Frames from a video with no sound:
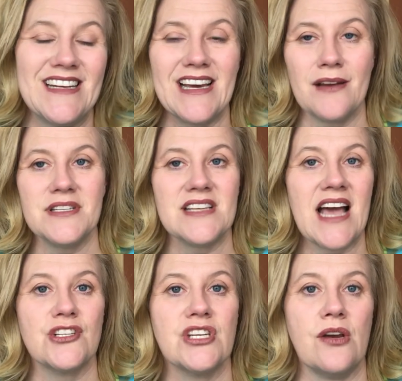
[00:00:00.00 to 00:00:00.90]
And I was
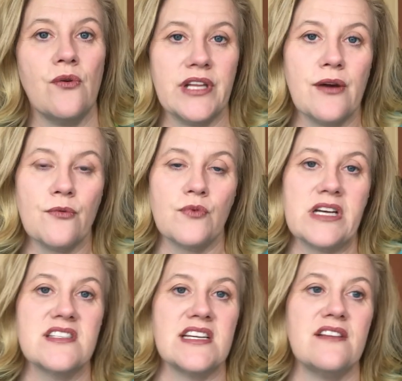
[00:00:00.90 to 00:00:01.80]
actually only a
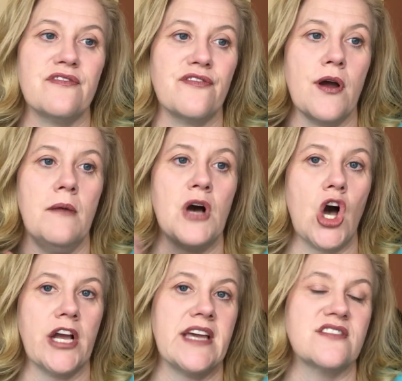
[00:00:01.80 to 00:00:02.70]
resident from
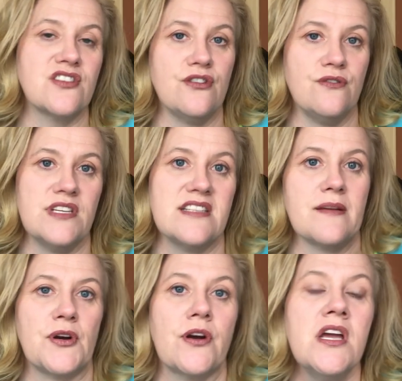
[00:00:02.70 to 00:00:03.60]
August to
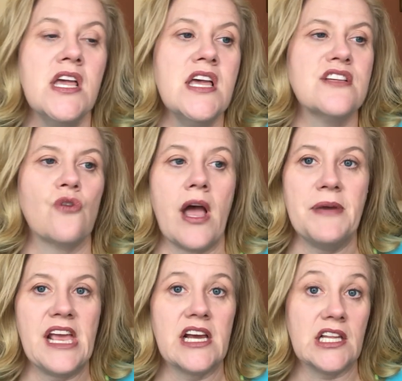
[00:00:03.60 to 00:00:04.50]
December. So I
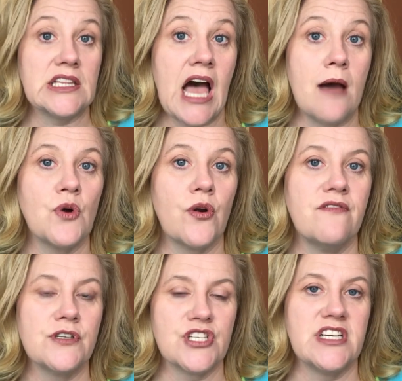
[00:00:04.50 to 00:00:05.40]
paid a lot more in
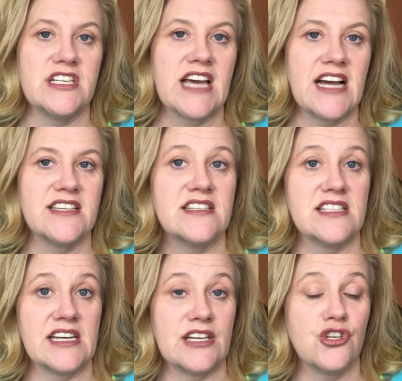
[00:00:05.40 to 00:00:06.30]
Virginia taxes
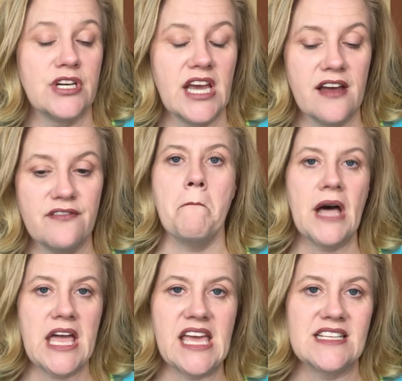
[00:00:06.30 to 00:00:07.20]
than I should have,
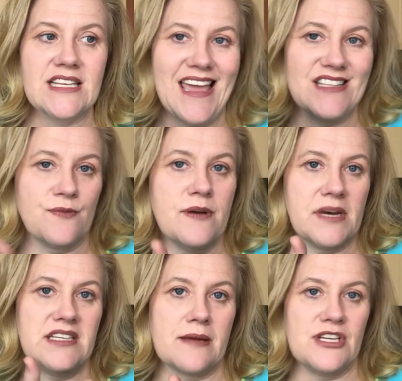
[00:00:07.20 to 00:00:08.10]
but it's what
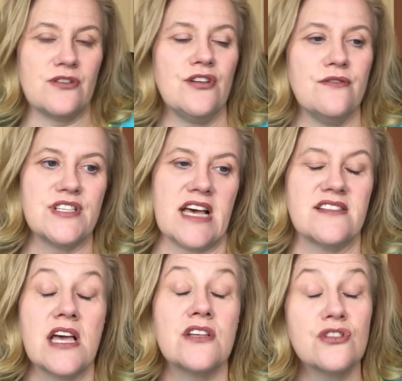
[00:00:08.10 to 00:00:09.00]
my W 2 says.
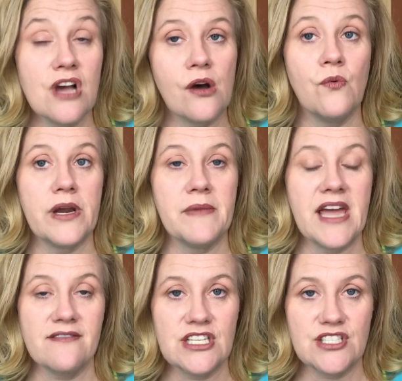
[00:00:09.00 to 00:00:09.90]
So what I'm gonna
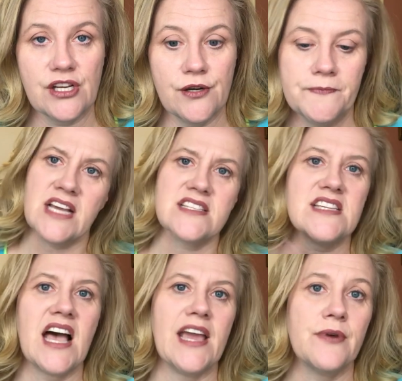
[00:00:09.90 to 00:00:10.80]
have to do is
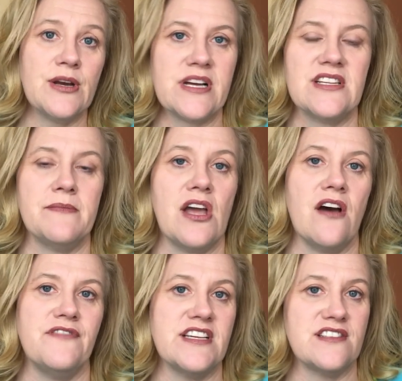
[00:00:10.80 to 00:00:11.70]
I request in my
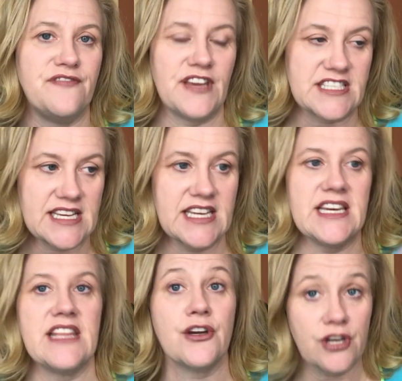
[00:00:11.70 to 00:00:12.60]
office fix it,
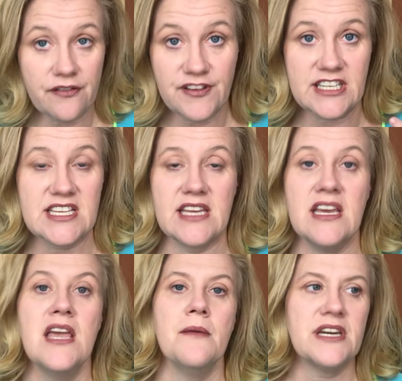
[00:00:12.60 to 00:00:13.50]
and they're gonna fix it,
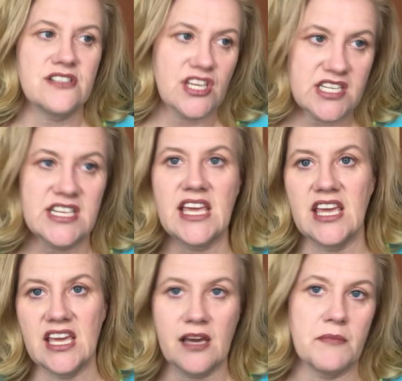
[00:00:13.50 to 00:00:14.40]
but it's gonna
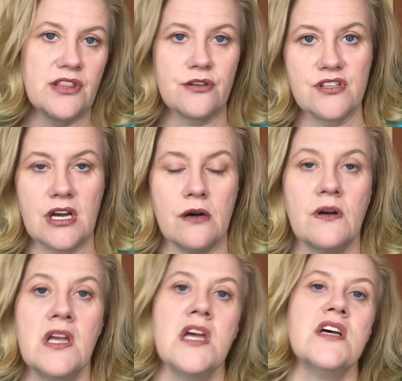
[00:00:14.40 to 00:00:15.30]
take a month or so.
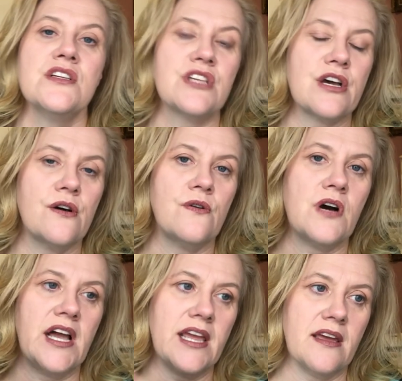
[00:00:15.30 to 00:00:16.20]
So
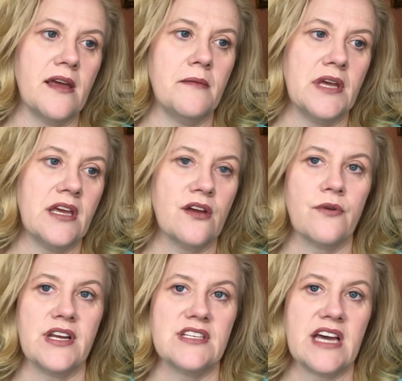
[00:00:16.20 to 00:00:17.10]
I am
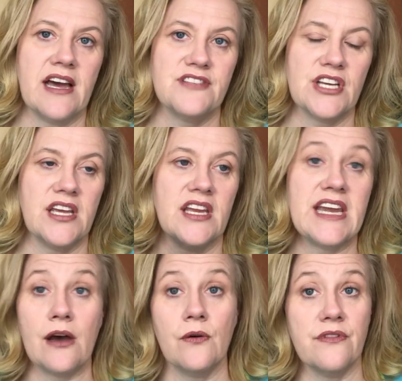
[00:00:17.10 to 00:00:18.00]
going to have to
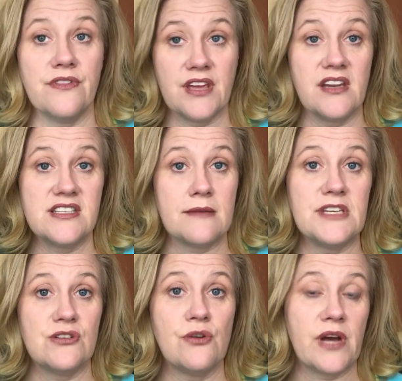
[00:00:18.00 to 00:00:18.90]
now the
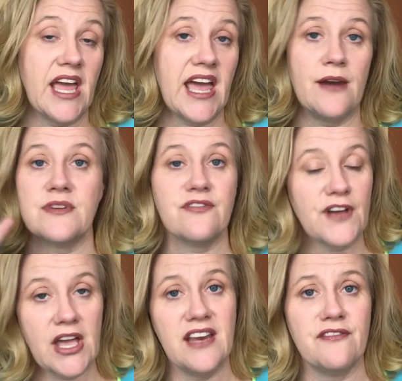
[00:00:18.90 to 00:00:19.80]
W two I had was
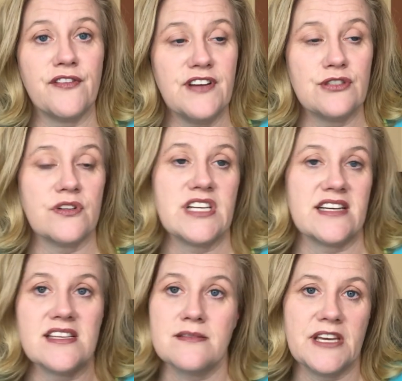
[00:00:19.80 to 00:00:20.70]
fine for federal
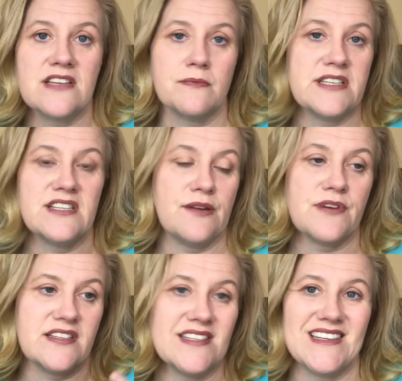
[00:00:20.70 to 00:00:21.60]
taxes because my state
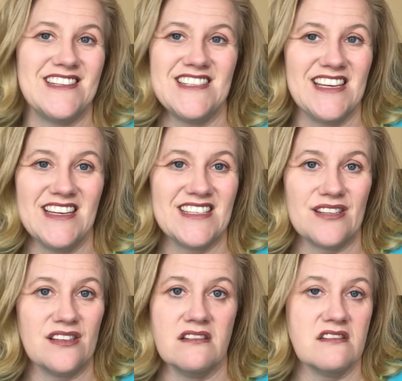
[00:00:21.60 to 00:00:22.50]
residency
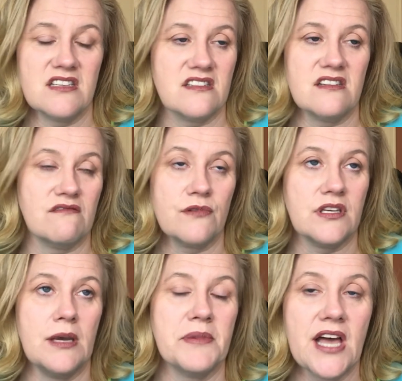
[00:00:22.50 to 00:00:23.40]
didn't doesn't
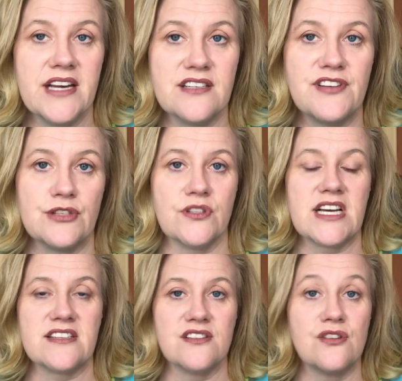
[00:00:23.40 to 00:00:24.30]
really apply to federal
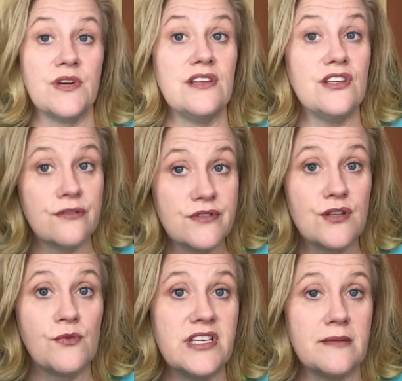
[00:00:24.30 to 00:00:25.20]
taxes. So he used
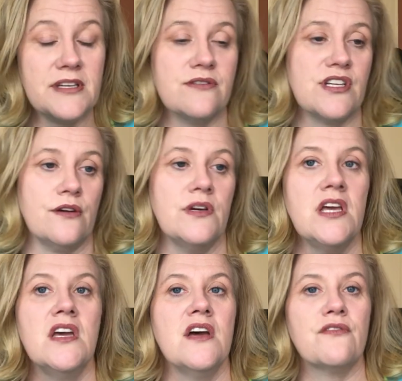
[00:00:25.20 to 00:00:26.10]
the one W two
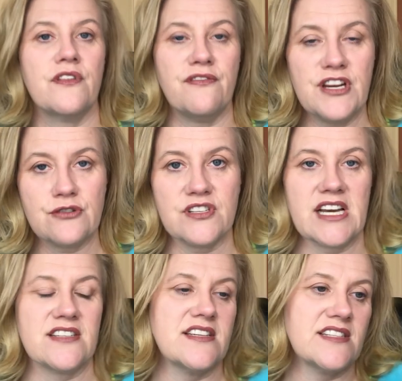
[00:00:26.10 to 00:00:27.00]
for the federal
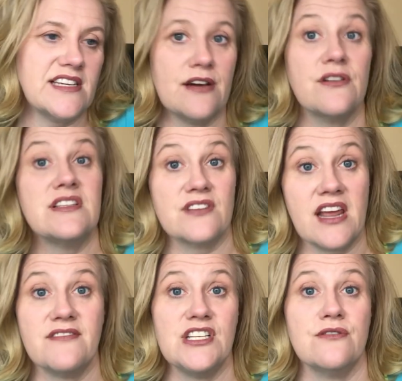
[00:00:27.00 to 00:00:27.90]
taxes, and now he's going to
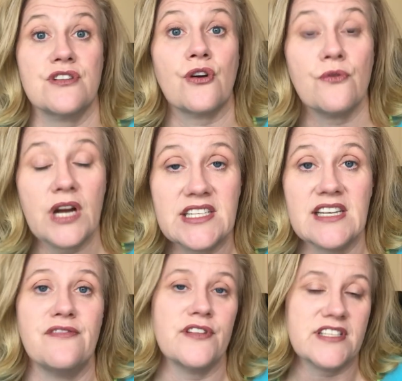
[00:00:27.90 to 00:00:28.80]
have to use the
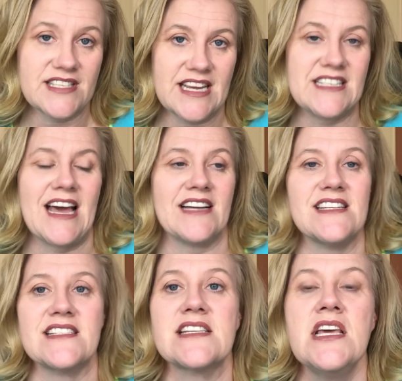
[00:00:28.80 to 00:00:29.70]
corrected for the state
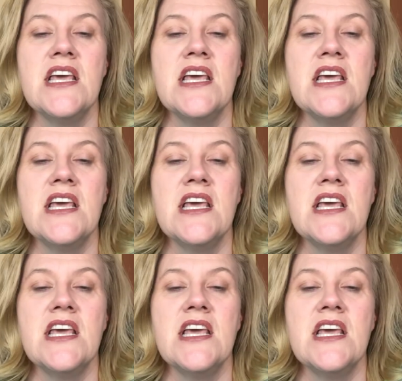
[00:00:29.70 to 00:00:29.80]
taxes.